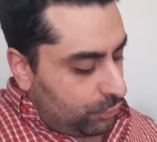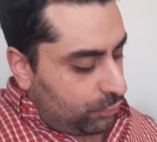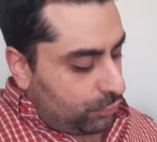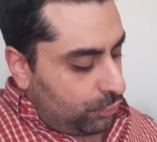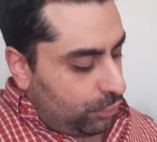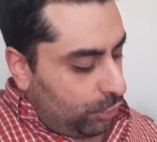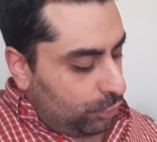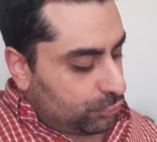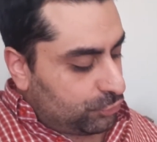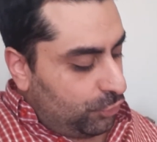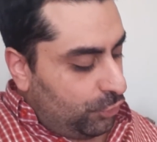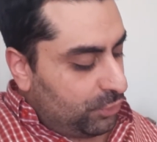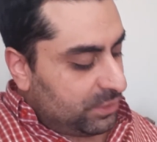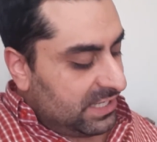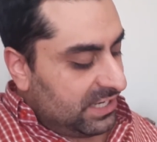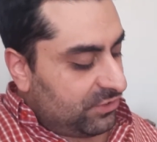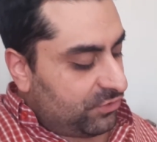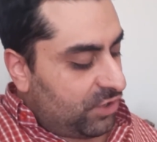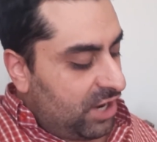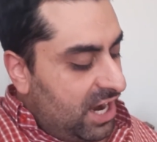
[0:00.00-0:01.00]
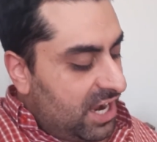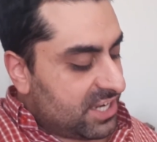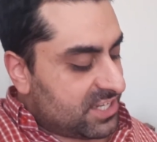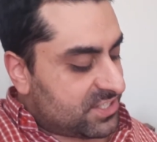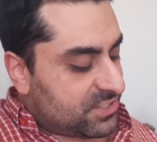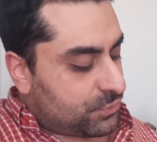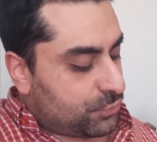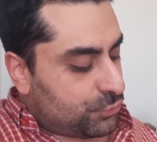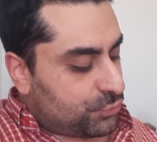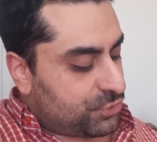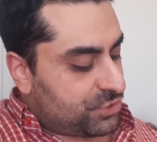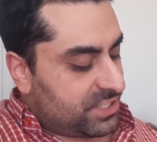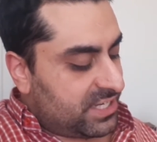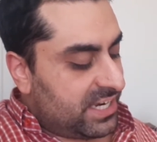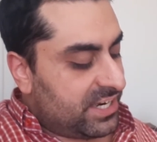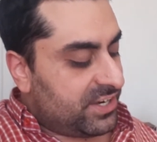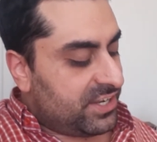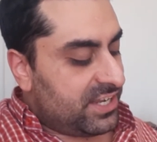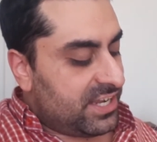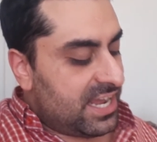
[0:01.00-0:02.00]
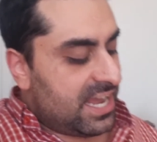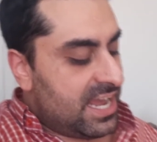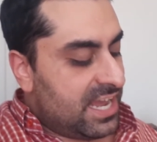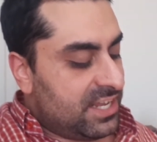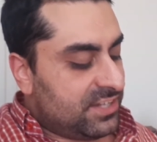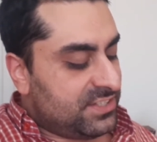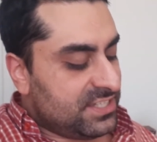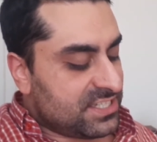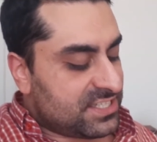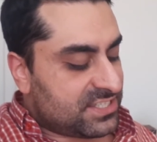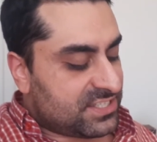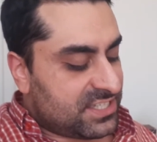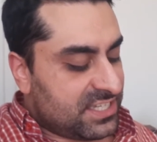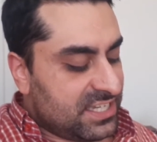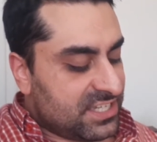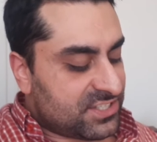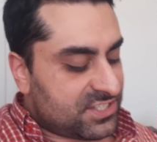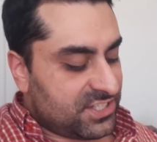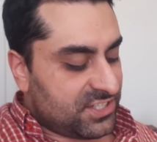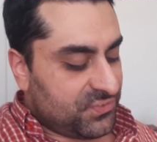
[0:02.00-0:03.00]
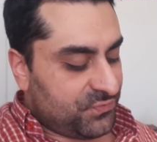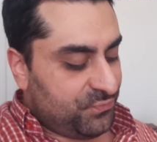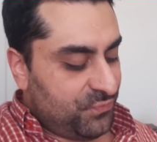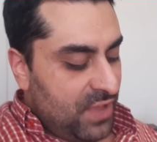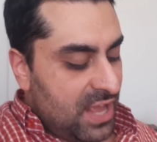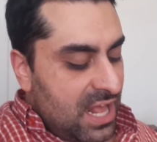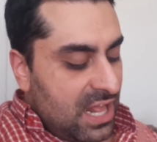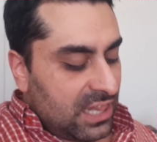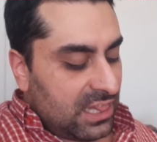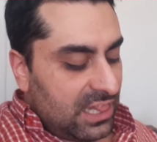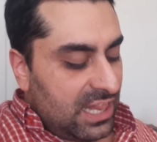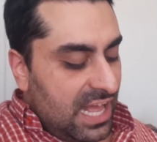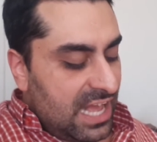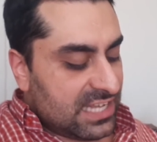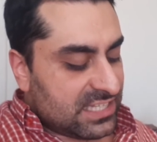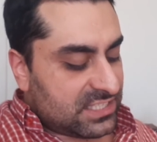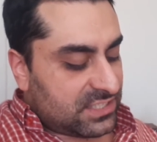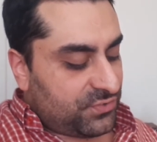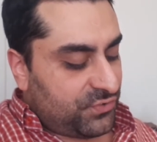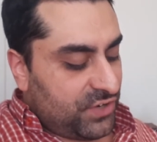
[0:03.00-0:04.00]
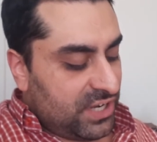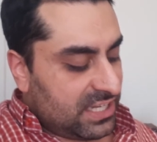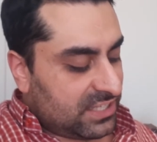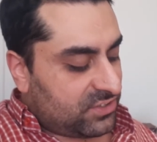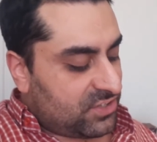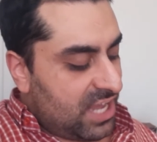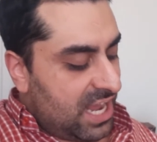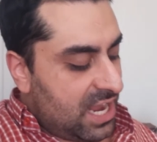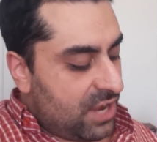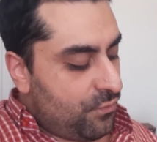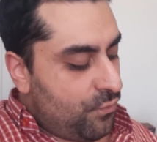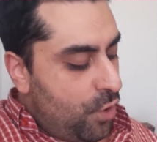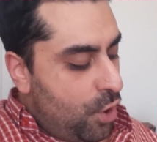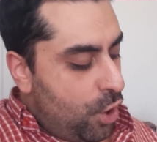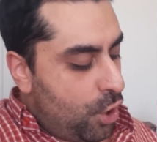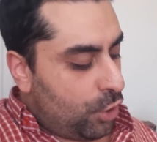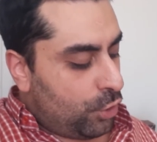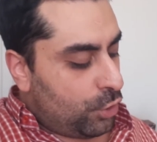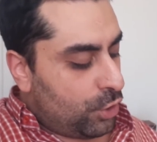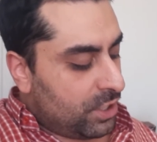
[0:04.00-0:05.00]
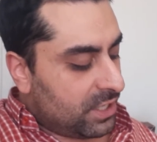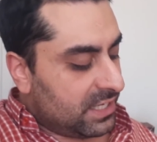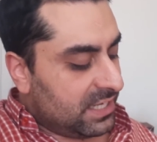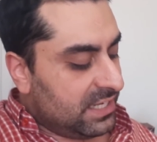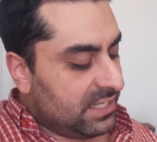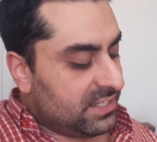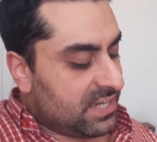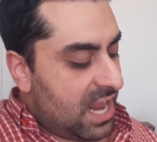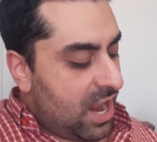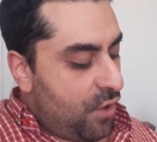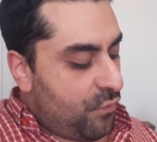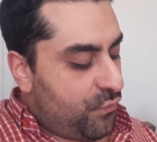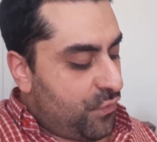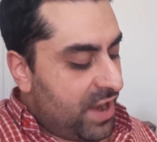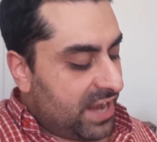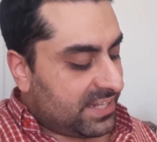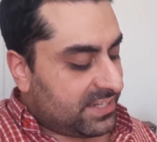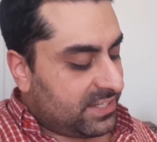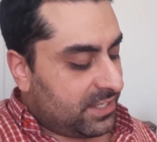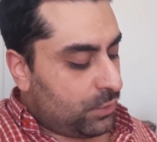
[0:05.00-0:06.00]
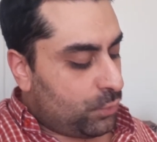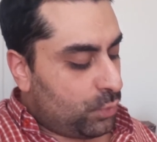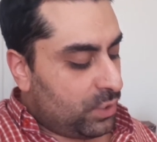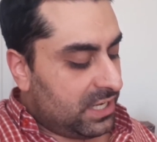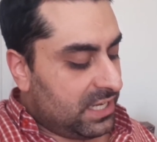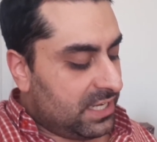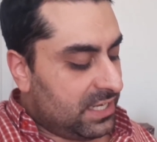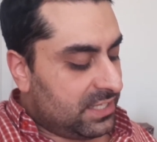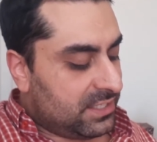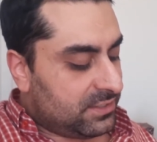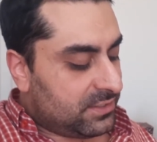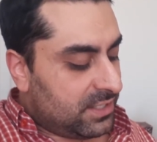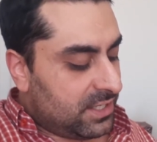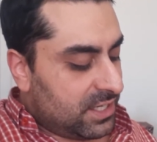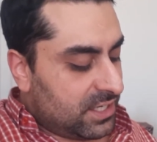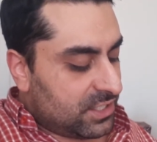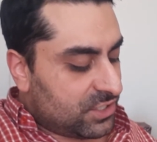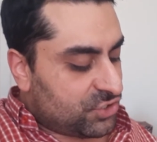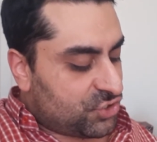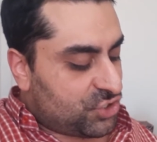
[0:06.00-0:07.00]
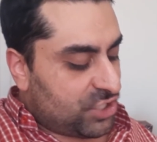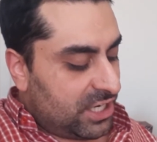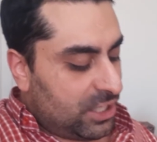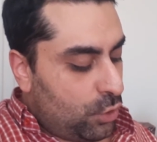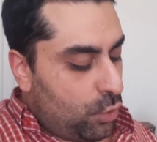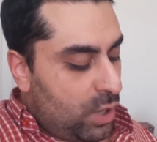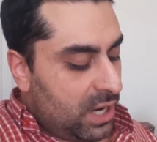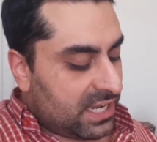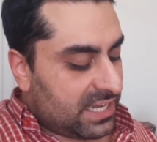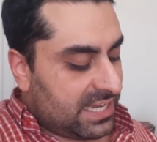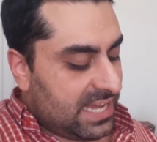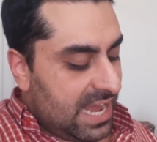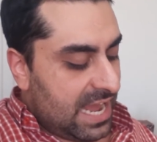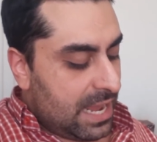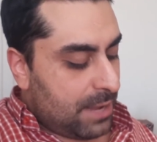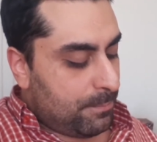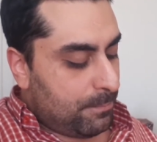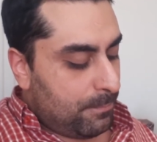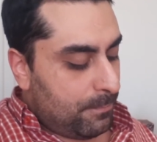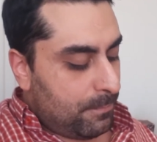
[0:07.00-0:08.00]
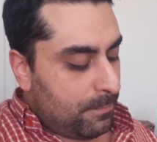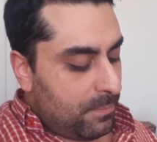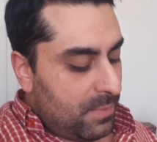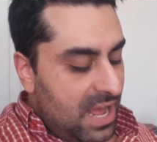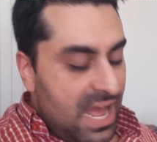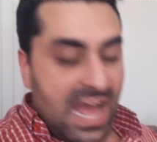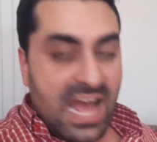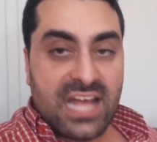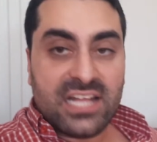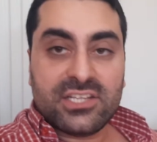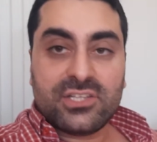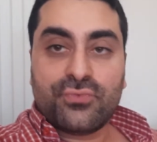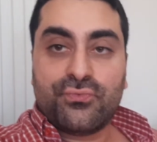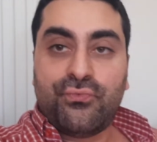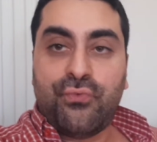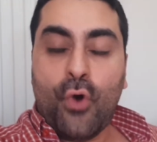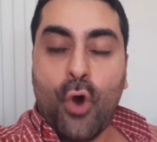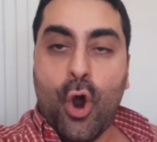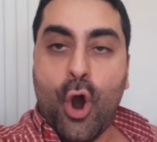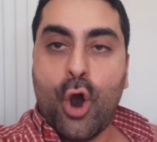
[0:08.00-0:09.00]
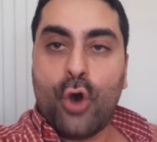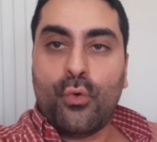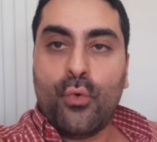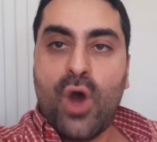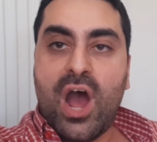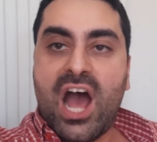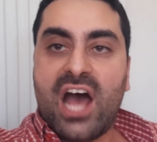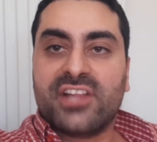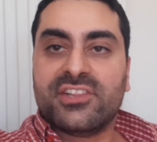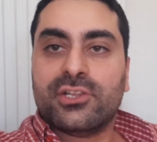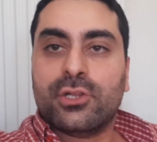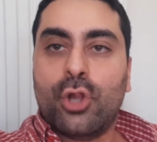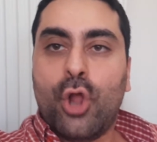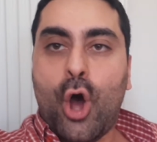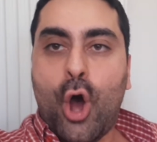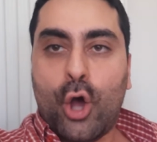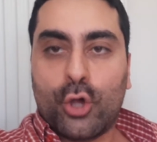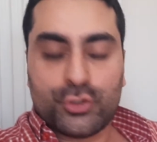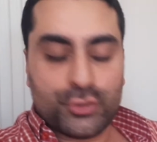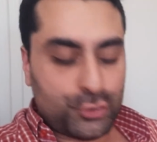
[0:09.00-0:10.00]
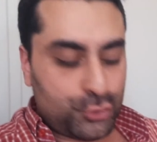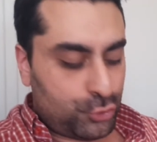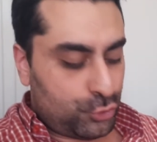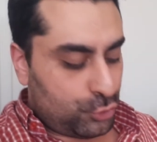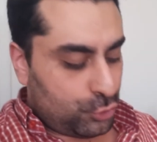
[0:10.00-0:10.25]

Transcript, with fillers: Crotone rise to Serie A this season. Last week they were ineffective in Genoa game and 4-1 lost.